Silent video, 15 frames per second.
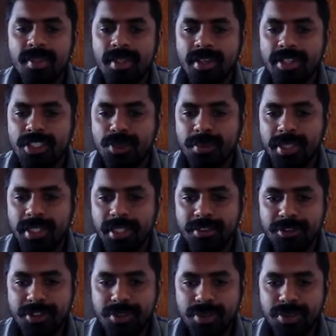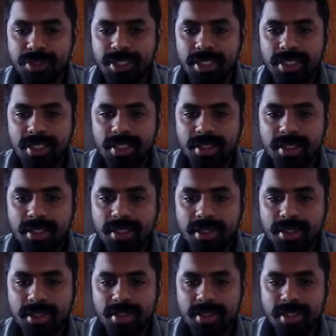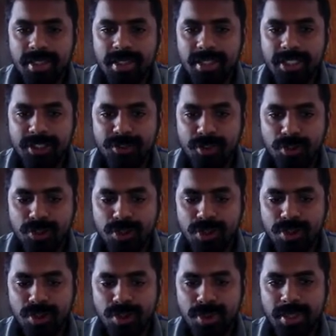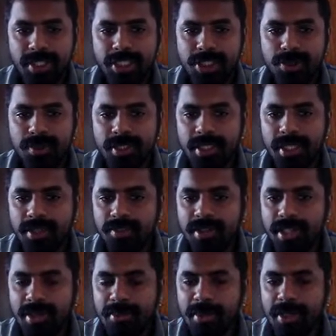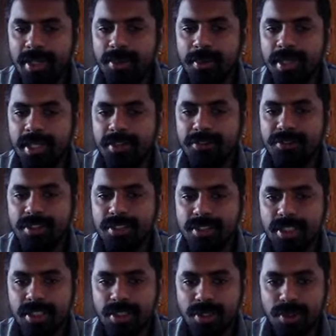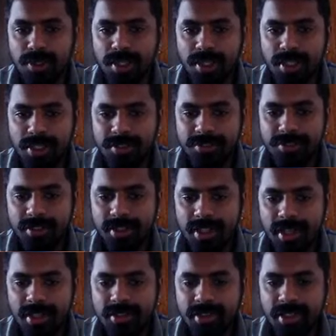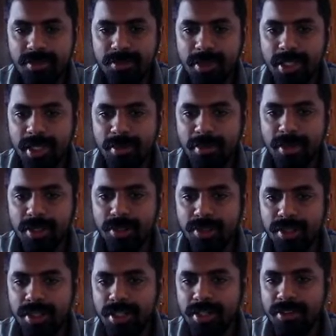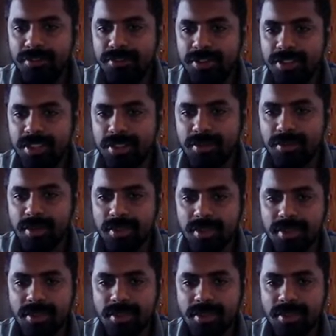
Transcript: it's queen f2 check. The king is forced to go to h1, then we can play queen f1 check, rook into f1, and then we can play rook into f1 checkmate.